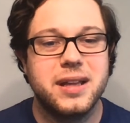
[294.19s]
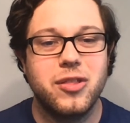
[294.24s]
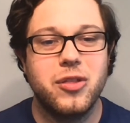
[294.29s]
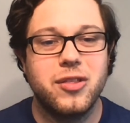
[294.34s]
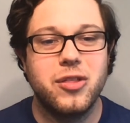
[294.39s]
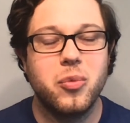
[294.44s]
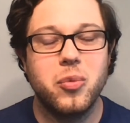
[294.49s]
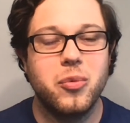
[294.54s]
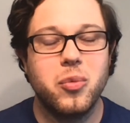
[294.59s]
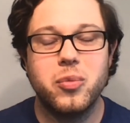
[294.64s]

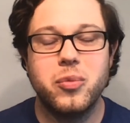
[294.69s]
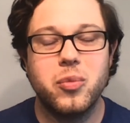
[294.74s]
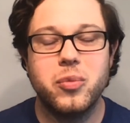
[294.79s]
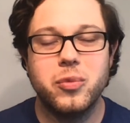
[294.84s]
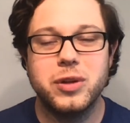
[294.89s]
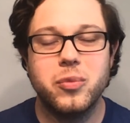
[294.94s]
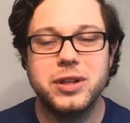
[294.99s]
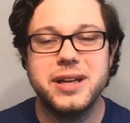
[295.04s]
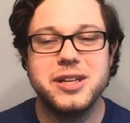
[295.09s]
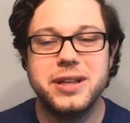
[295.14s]
the
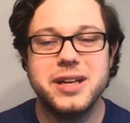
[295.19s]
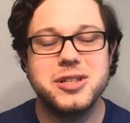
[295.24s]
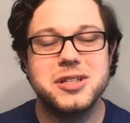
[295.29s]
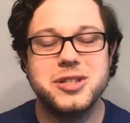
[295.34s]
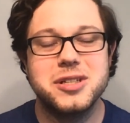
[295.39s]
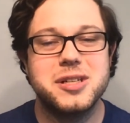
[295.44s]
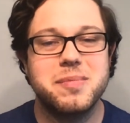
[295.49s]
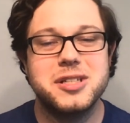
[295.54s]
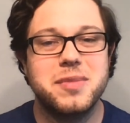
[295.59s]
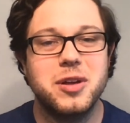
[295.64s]

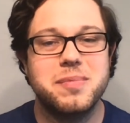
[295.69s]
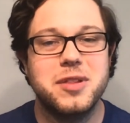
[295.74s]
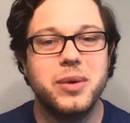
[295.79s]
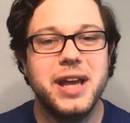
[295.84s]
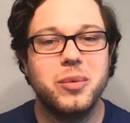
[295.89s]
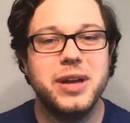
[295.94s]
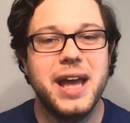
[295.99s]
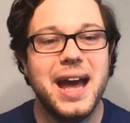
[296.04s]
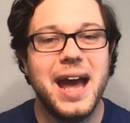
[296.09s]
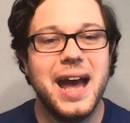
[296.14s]
relationship that we
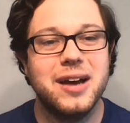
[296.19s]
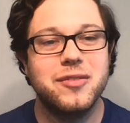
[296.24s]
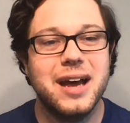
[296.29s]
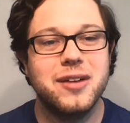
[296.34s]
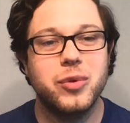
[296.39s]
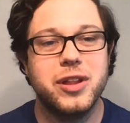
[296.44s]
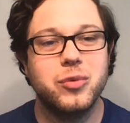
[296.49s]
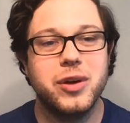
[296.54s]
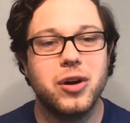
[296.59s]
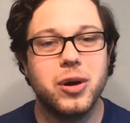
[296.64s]
have
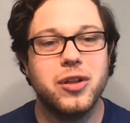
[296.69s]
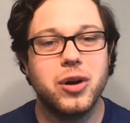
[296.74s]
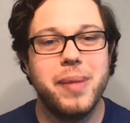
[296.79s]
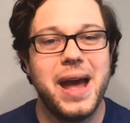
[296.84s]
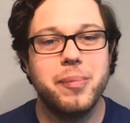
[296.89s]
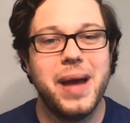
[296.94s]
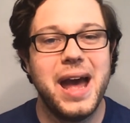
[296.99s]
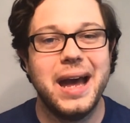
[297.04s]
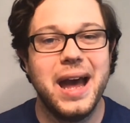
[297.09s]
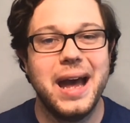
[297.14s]
with our
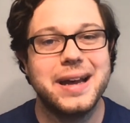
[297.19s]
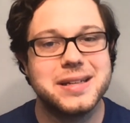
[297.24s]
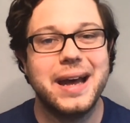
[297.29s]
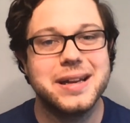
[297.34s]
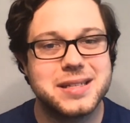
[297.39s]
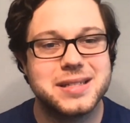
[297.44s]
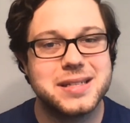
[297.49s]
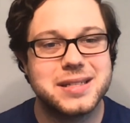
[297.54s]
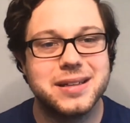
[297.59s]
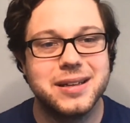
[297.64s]

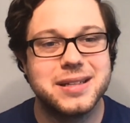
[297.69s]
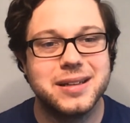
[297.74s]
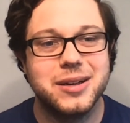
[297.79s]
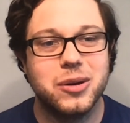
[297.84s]
past,